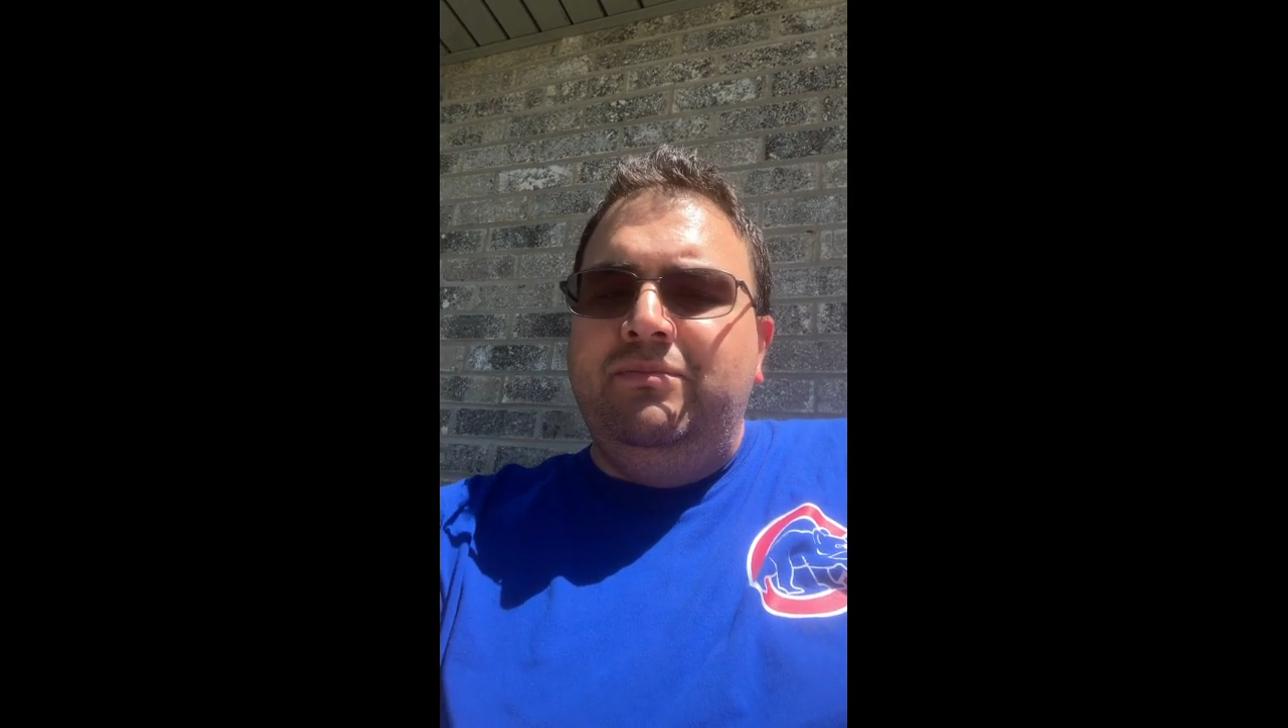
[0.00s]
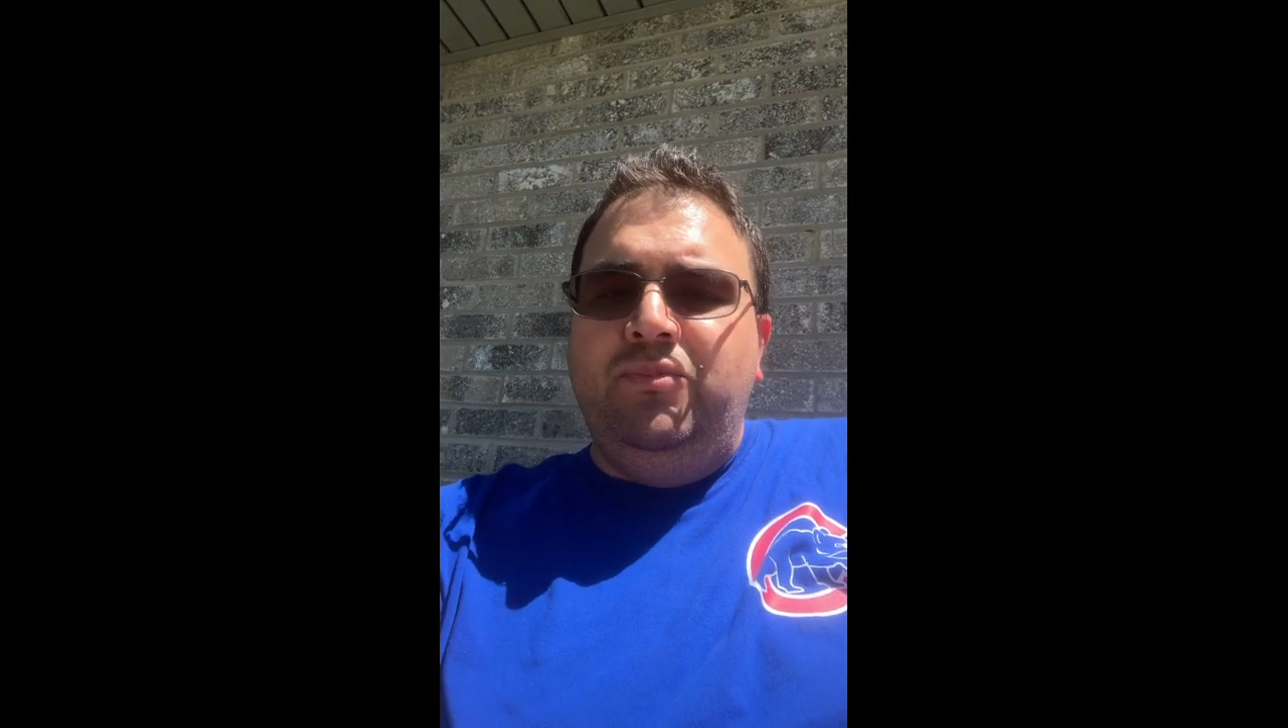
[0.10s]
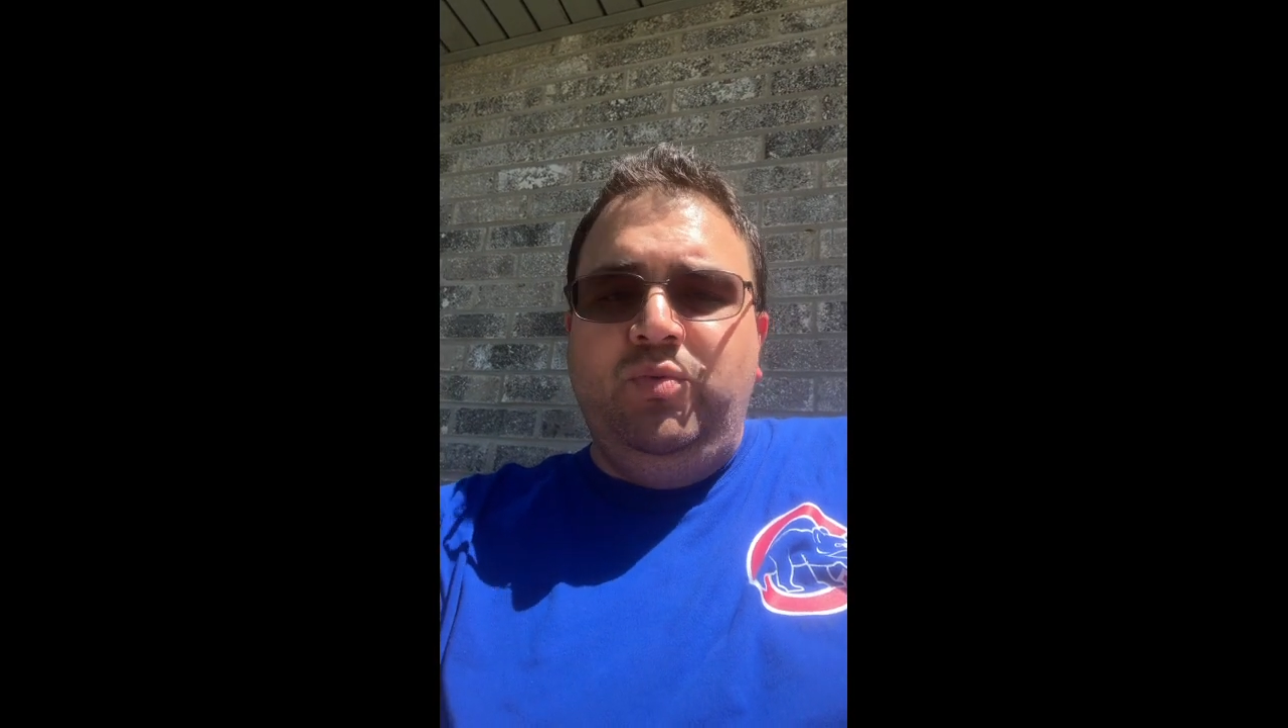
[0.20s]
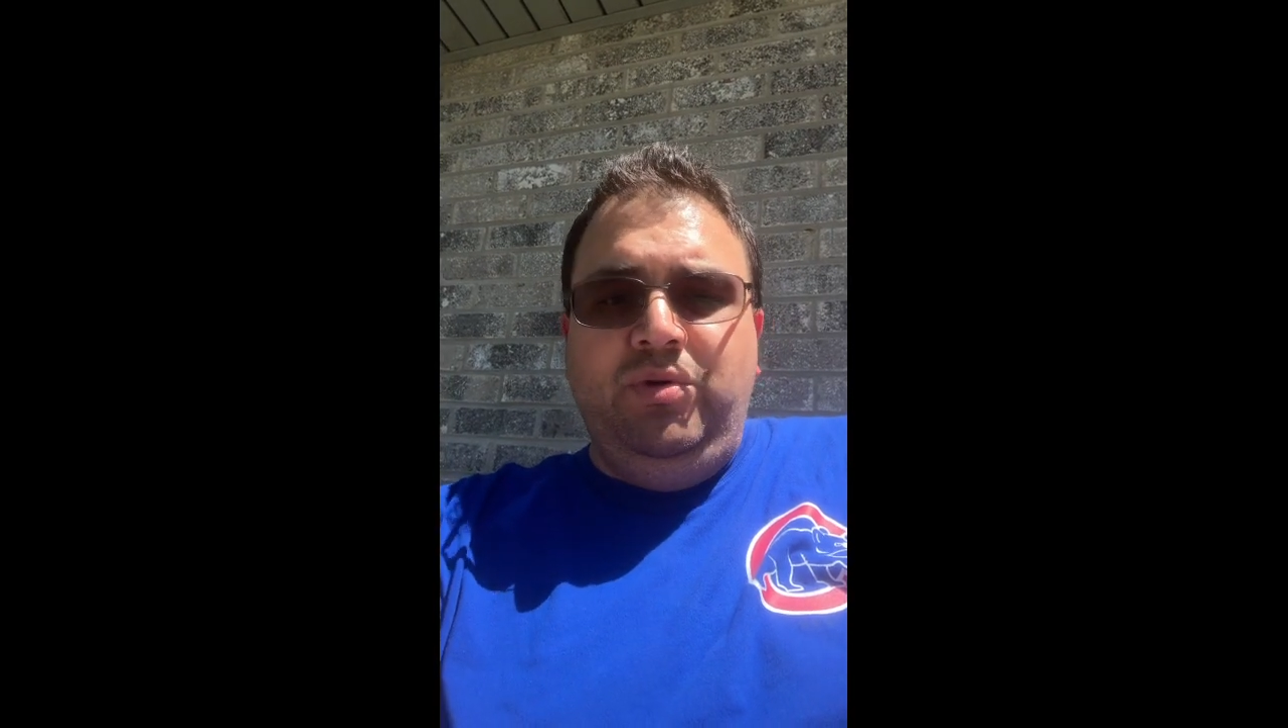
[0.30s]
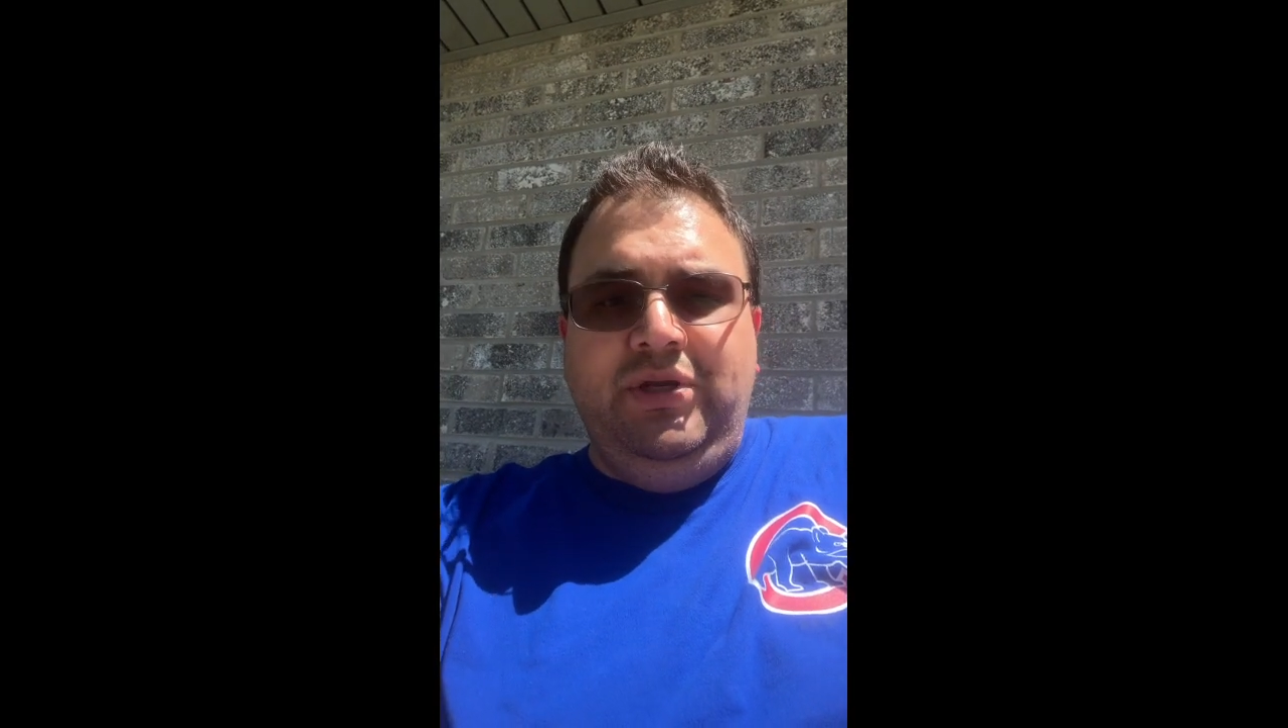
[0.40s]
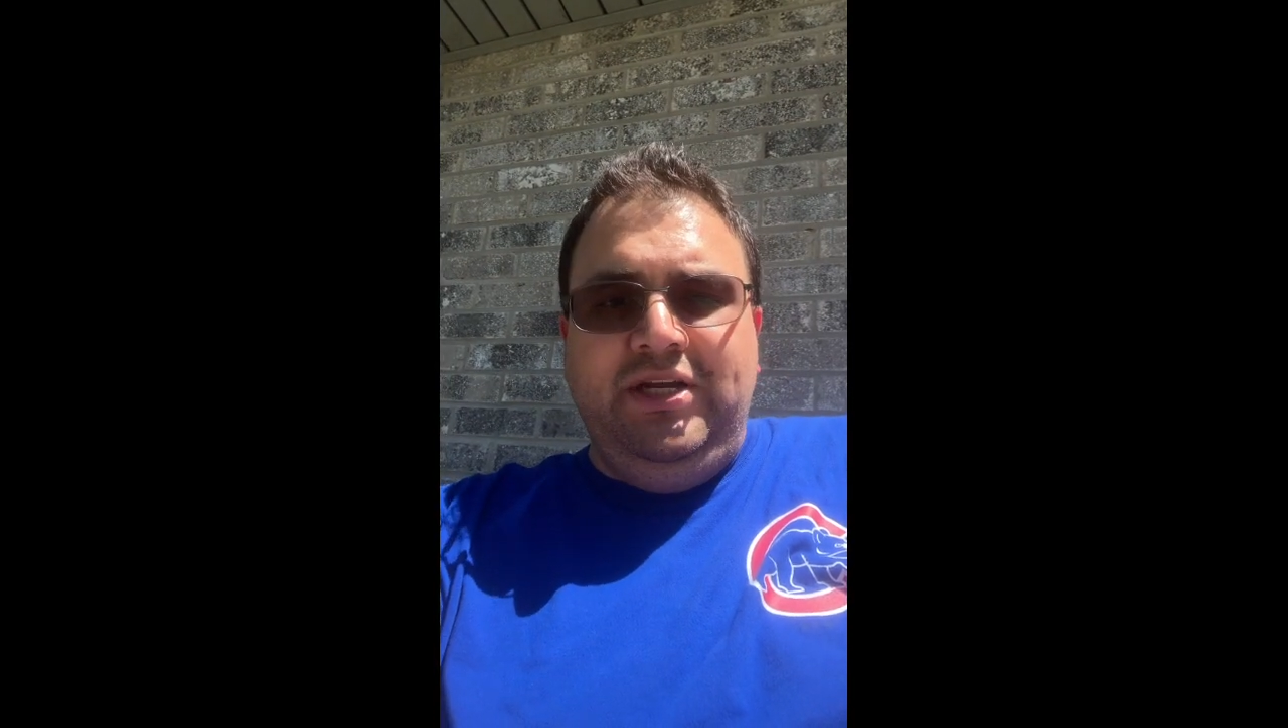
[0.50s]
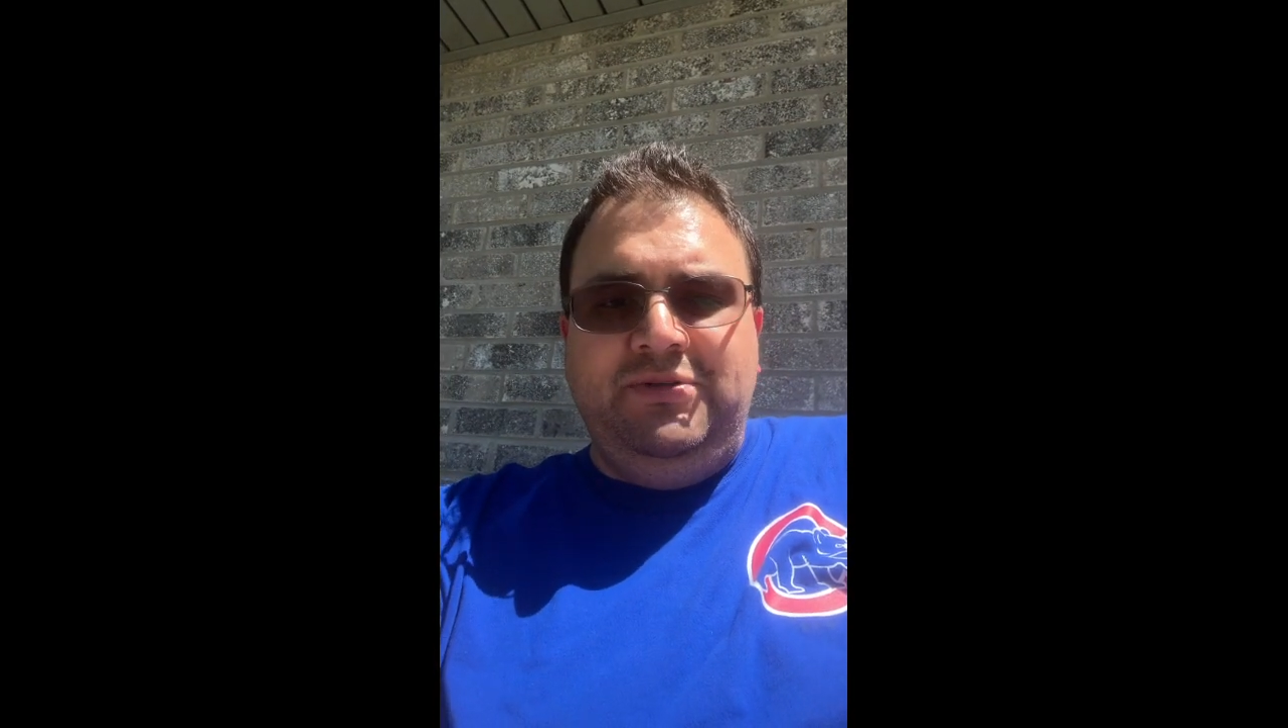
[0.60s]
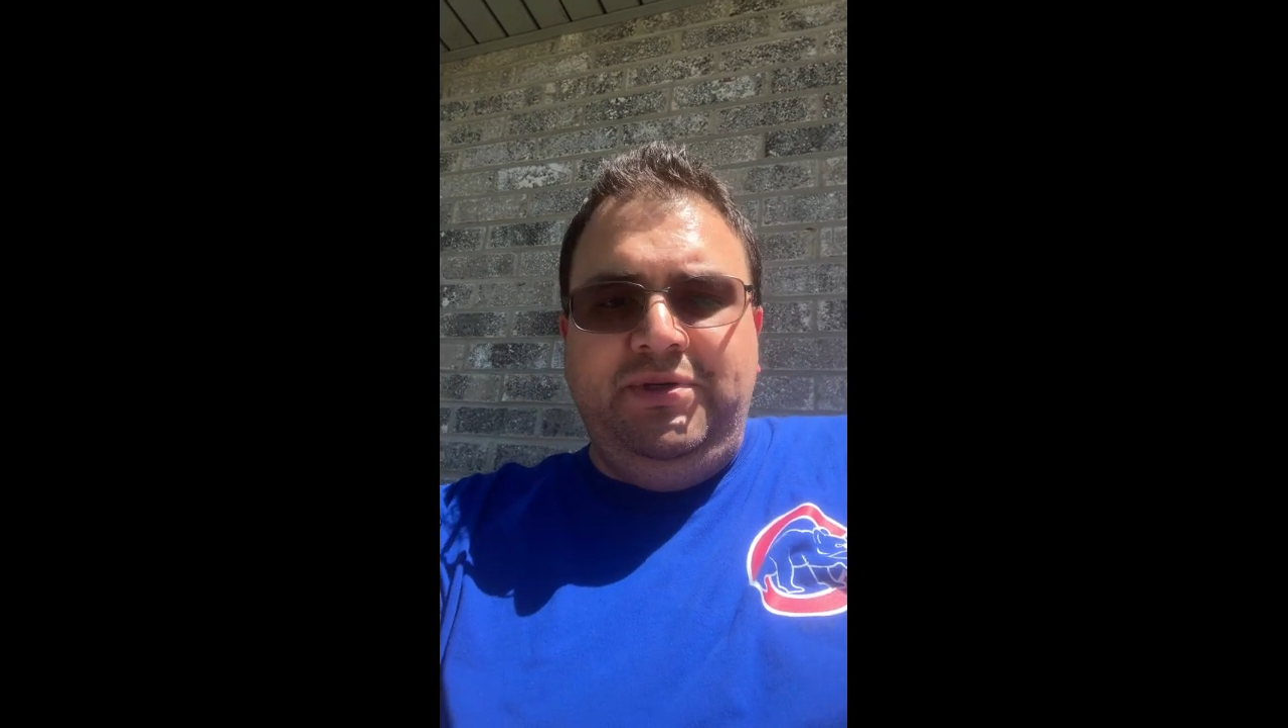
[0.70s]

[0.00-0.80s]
You won't catch